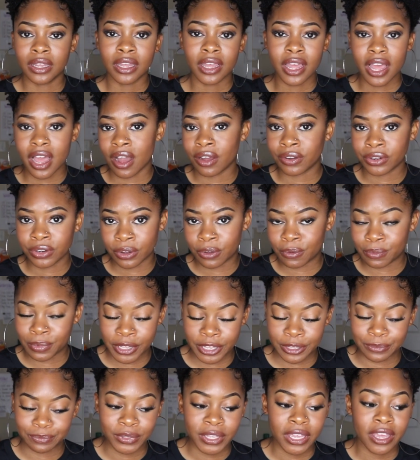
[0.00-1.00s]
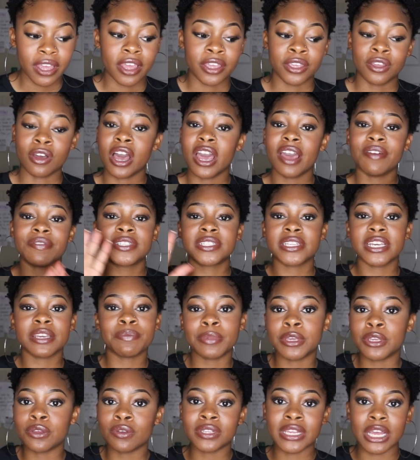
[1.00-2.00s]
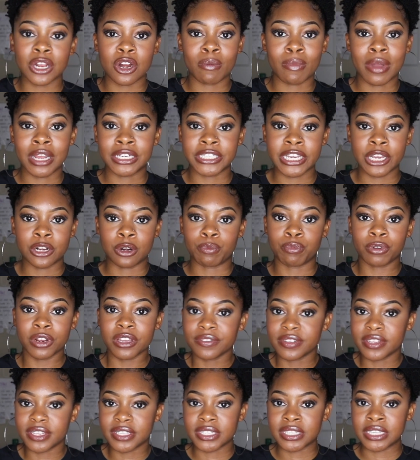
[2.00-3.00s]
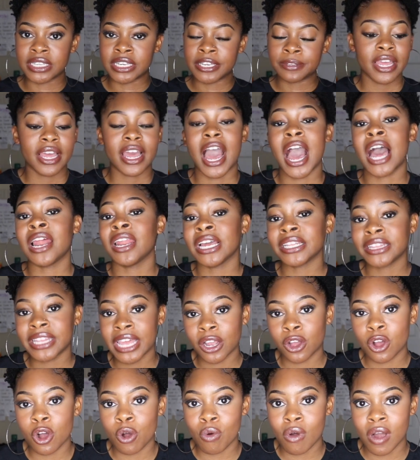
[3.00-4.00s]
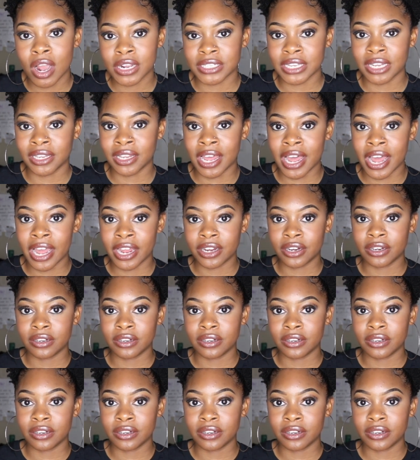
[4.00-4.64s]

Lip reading: I don't know, but y'all have seen me use that on my channel previously. I like that co-wash a lot